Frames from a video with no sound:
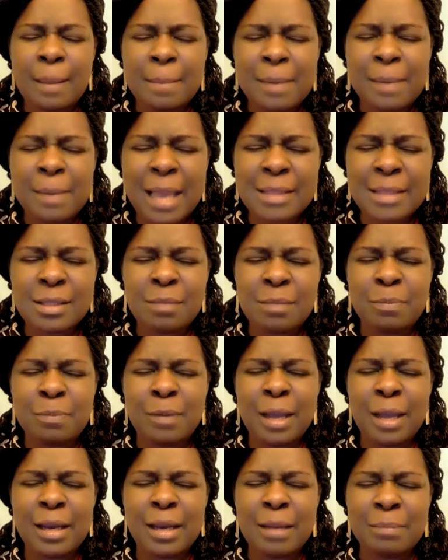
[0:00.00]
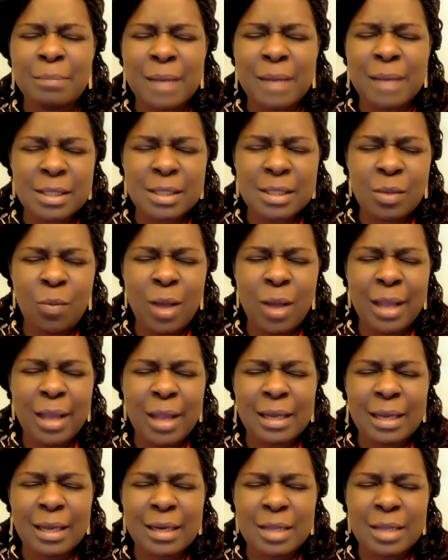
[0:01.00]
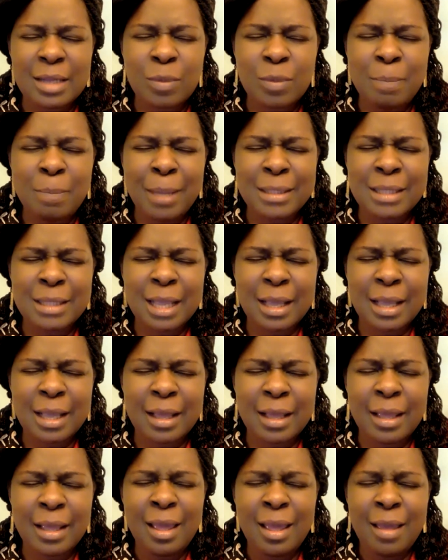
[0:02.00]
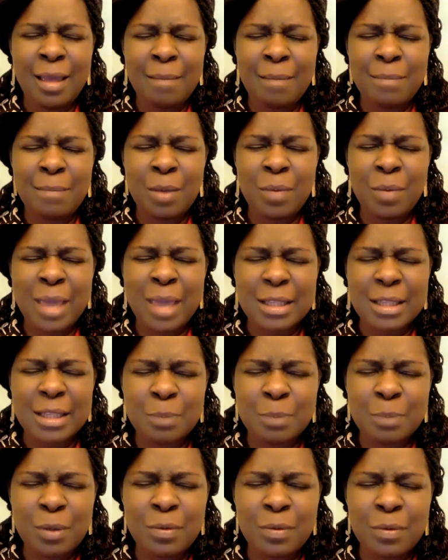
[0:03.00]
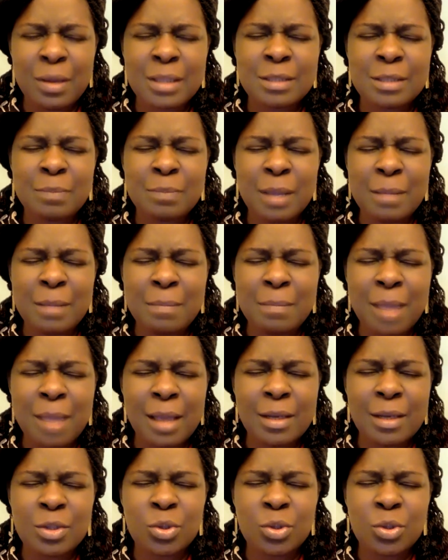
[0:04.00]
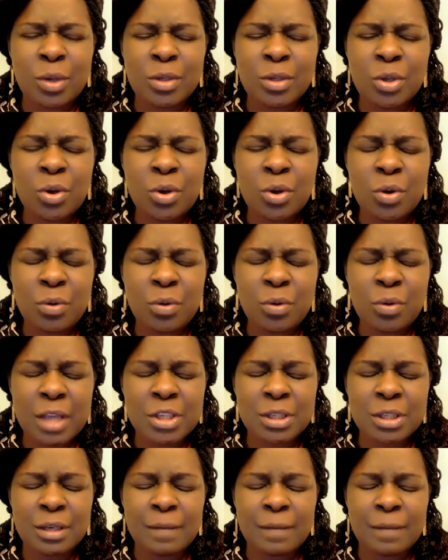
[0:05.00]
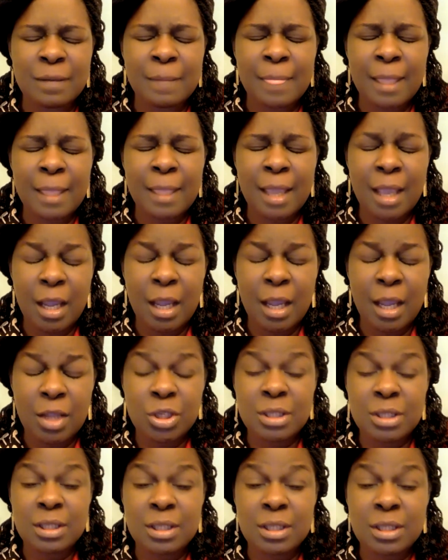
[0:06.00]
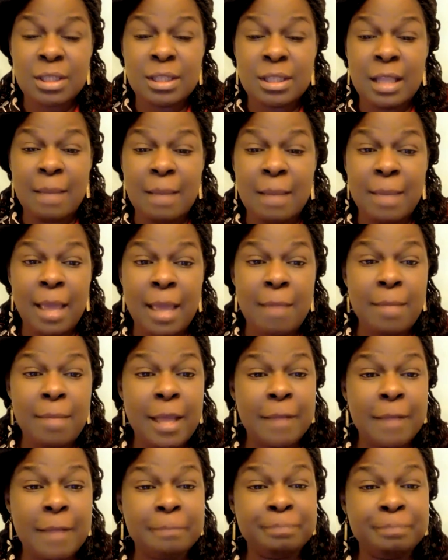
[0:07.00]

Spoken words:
Bless the bread and bless the wine, and as we partake, may we experience being made into a new creation. In Jesus' name, amen.